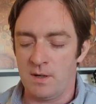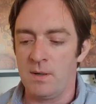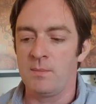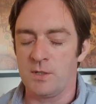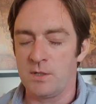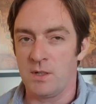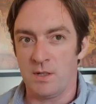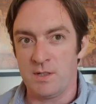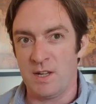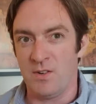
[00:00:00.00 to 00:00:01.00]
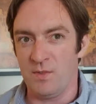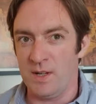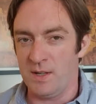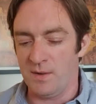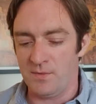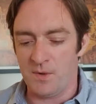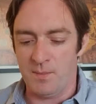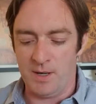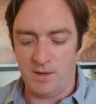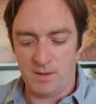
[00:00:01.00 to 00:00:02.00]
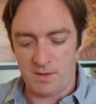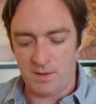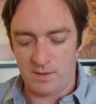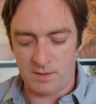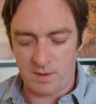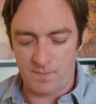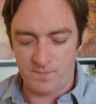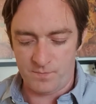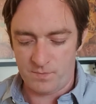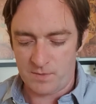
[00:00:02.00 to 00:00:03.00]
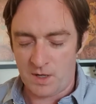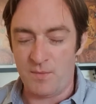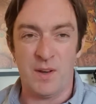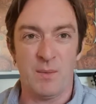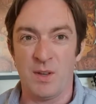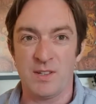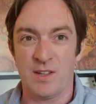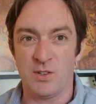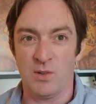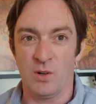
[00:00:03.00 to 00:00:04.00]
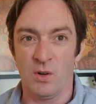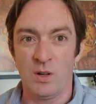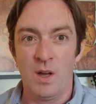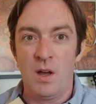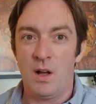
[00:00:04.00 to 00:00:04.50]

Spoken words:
I'm just going to sit and read it for a minute, and hopefully it won't take too long.